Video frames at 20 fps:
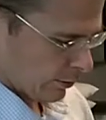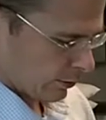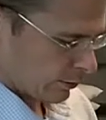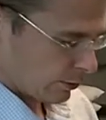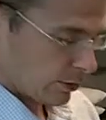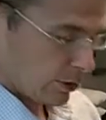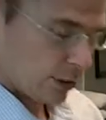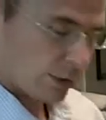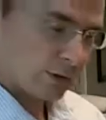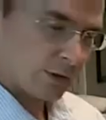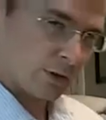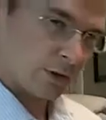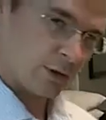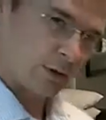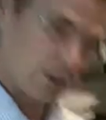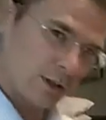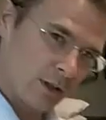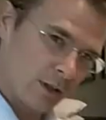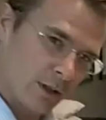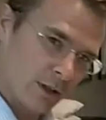So that's
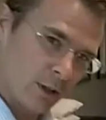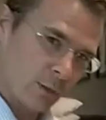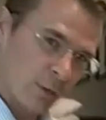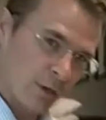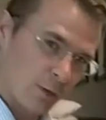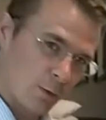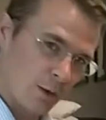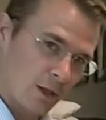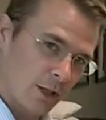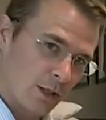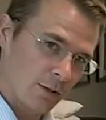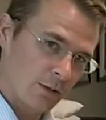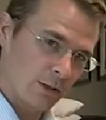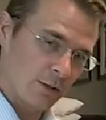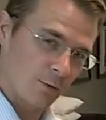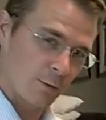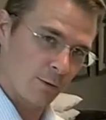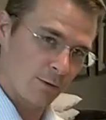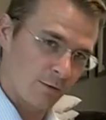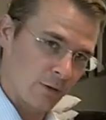just a little bit of
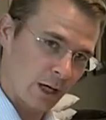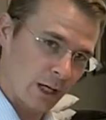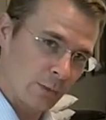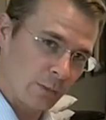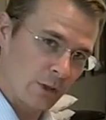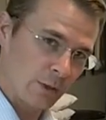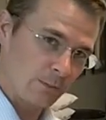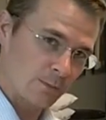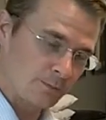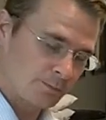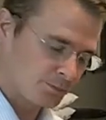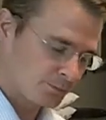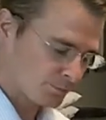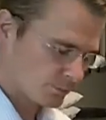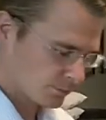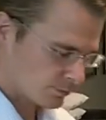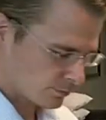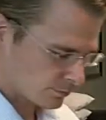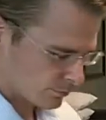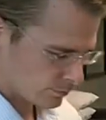ways of refinement.
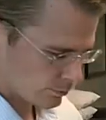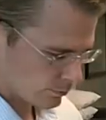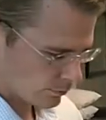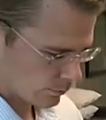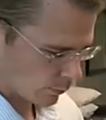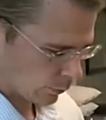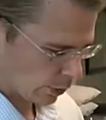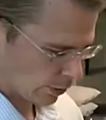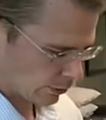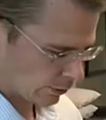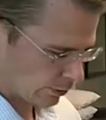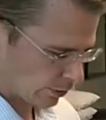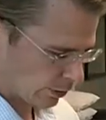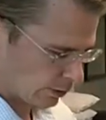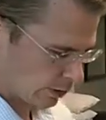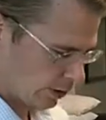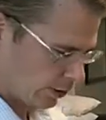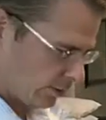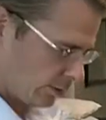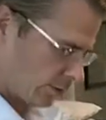
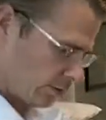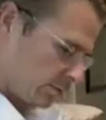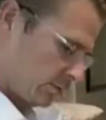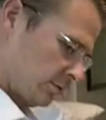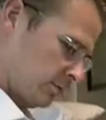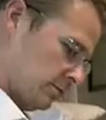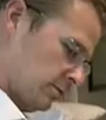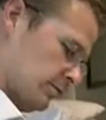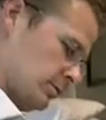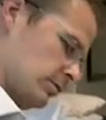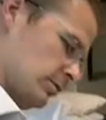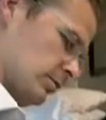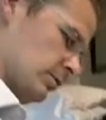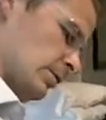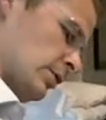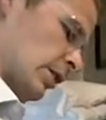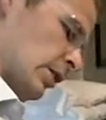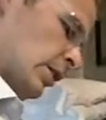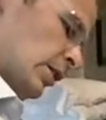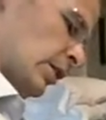Certainly,
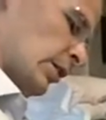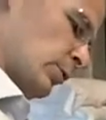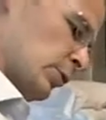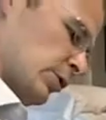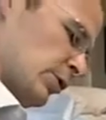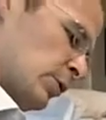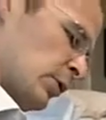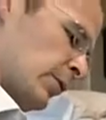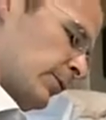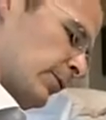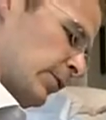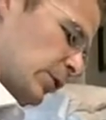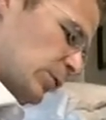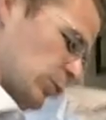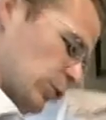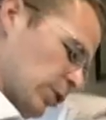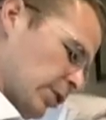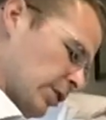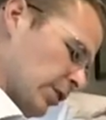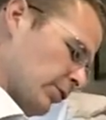which one
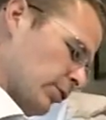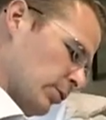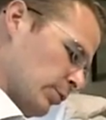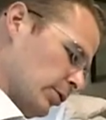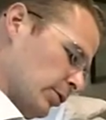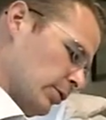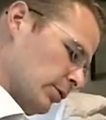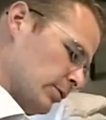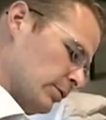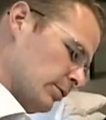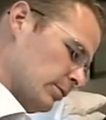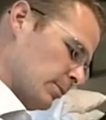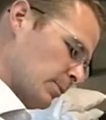felt more comfortable?